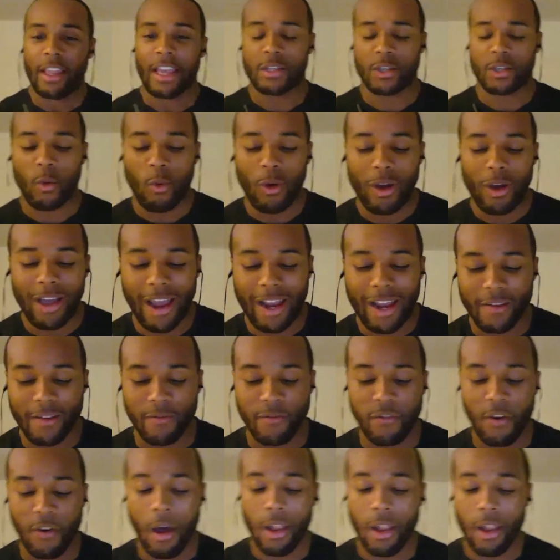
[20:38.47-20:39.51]
So what kind
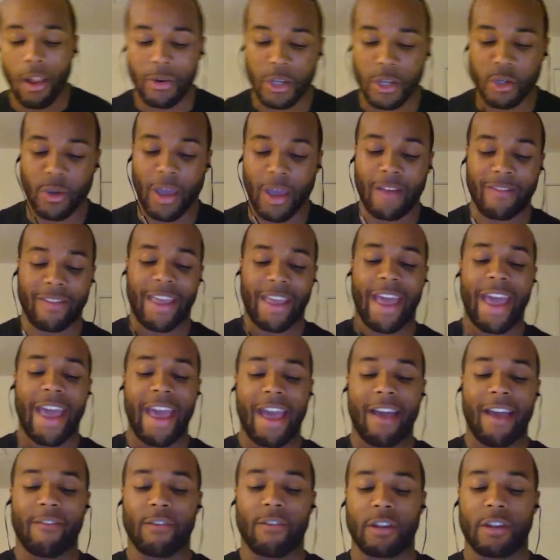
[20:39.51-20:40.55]
of following did you have to
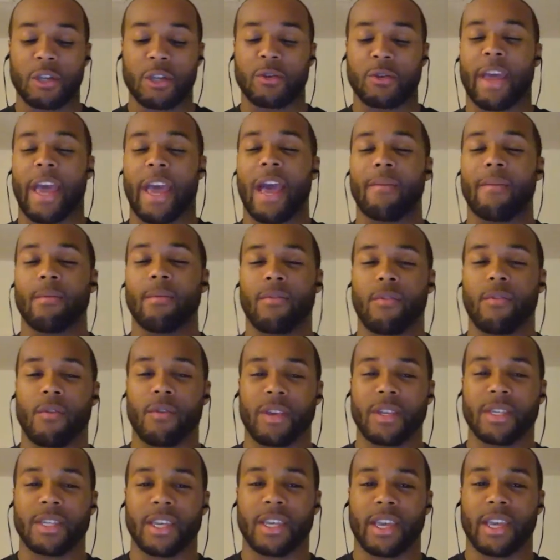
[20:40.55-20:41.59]
have, or did you have before
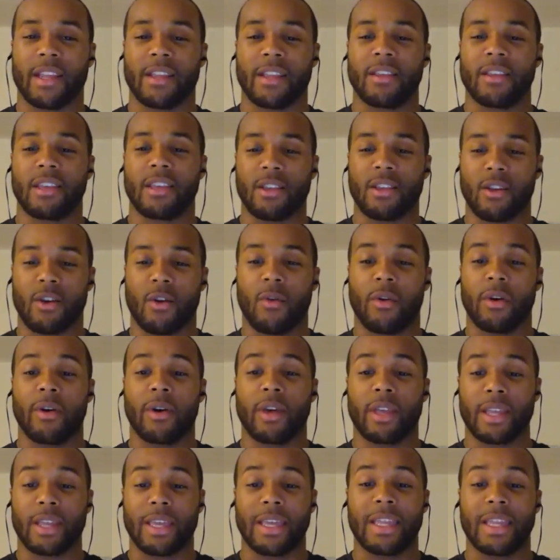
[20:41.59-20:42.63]
they said, you know
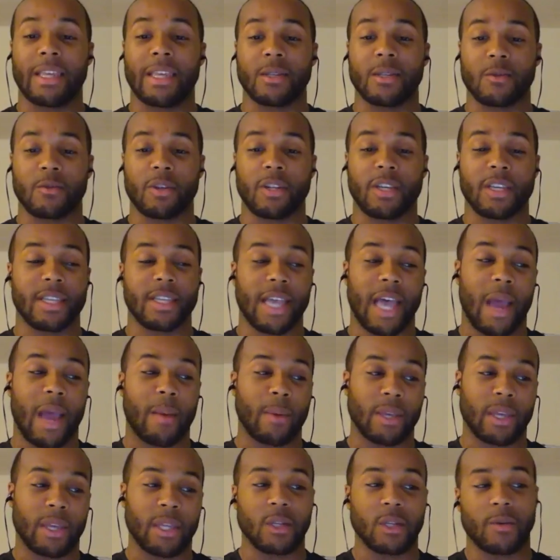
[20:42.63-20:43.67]
what, it is really time
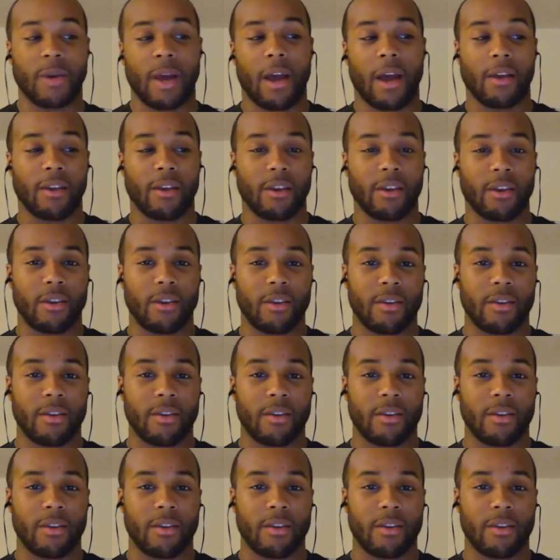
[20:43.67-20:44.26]
to get you out here?